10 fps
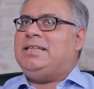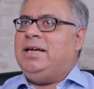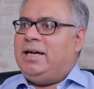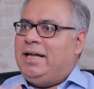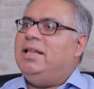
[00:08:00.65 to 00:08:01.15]

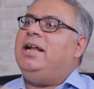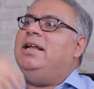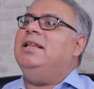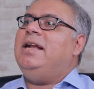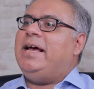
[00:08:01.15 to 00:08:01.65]
thing, and then
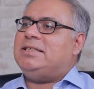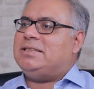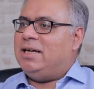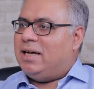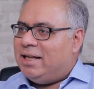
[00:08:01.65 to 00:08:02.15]
in the next
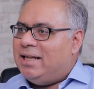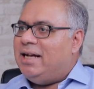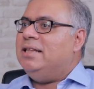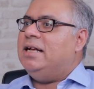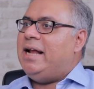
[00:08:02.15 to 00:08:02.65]
thing, and
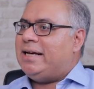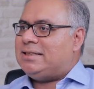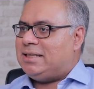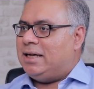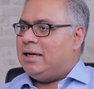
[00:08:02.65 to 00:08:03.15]
then in the
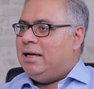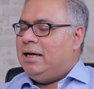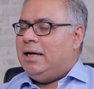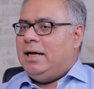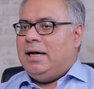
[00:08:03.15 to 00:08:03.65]
next thing.
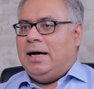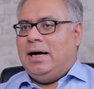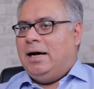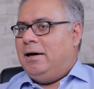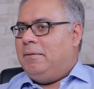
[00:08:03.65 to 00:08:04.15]

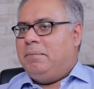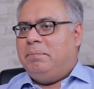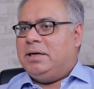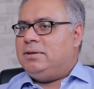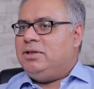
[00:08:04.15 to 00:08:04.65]

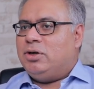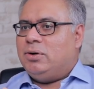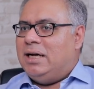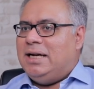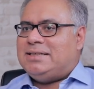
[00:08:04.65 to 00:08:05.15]
But, you know,
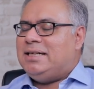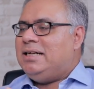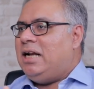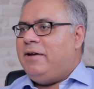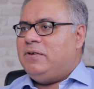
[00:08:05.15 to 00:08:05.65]
a lesson
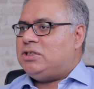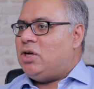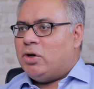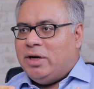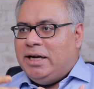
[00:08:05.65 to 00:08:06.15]
in life is
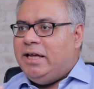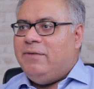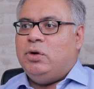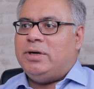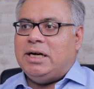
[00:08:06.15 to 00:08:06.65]
not going to
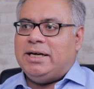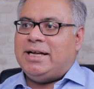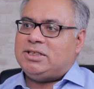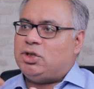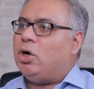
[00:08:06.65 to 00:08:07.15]
leave you till it
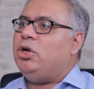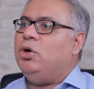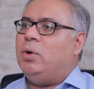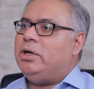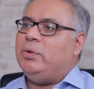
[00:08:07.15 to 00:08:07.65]
has taught you
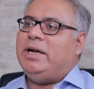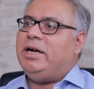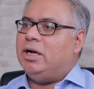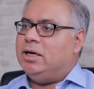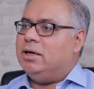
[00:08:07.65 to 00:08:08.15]
what you need
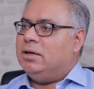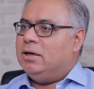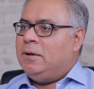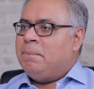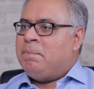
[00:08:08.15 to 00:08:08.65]
to learn.
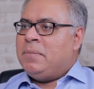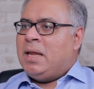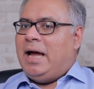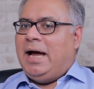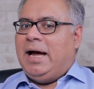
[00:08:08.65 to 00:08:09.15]

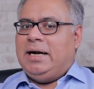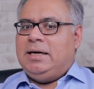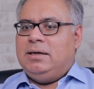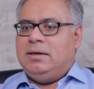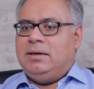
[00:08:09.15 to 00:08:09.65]

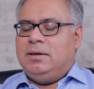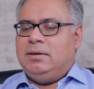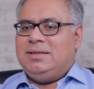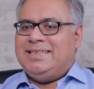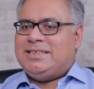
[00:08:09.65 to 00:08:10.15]
And
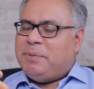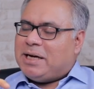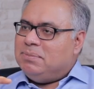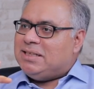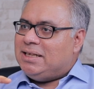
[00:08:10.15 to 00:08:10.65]
this
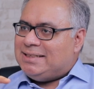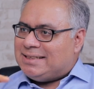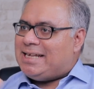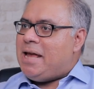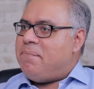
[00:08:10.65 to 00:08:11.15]
becomes an
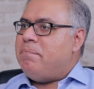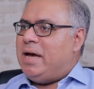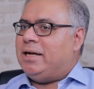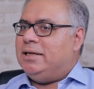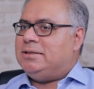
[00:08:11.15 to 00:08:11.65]
escape
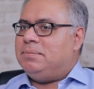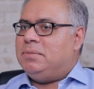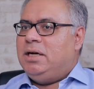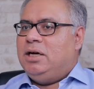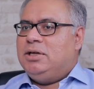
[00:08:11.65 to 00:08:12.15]
mechanism.
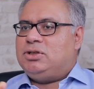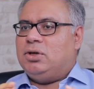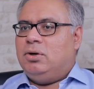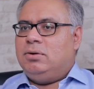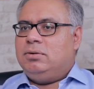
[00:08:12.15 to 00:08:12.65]

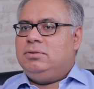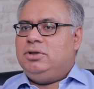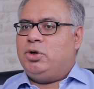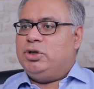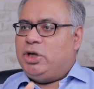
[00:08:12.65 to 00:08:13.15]
So,
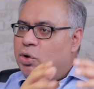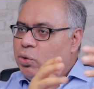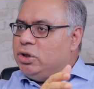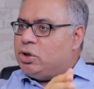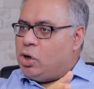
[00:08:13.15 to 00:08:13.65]
you know, the
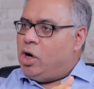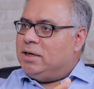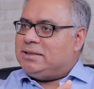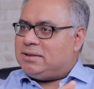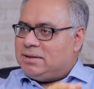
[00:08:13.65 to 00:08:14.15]
root
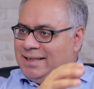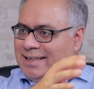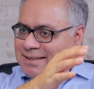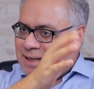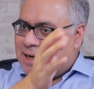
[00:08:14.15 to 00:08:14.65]
cause
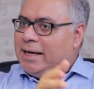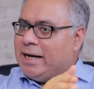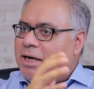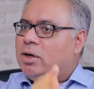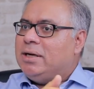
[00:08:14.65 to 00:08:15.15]
is the
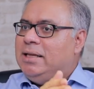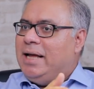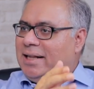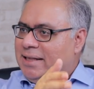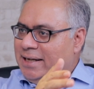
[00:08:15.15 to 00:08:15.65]
regret
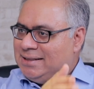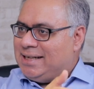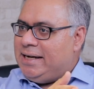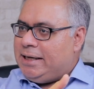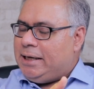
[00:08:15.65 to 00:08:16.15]
and the
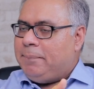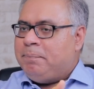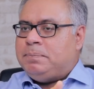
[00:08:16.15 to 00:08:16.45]
anxiety.